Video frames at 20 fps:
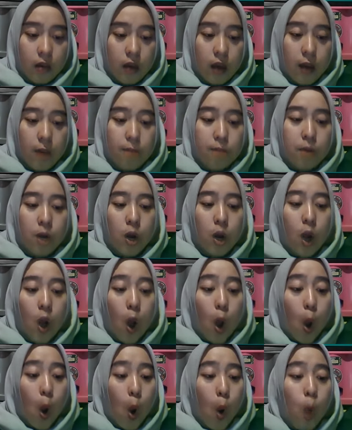about
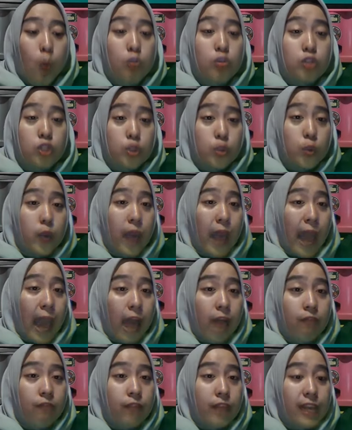how to
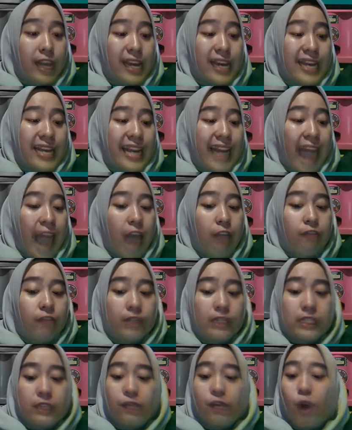having an
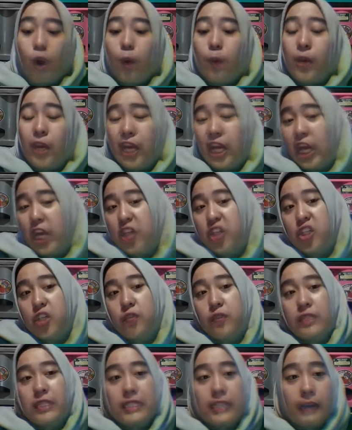effective communication
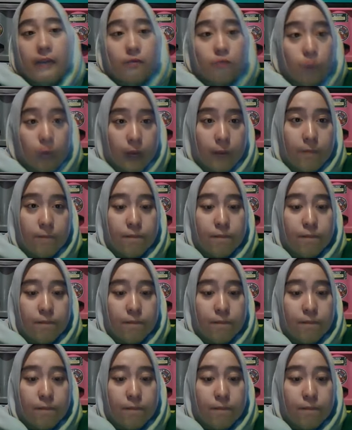with someone,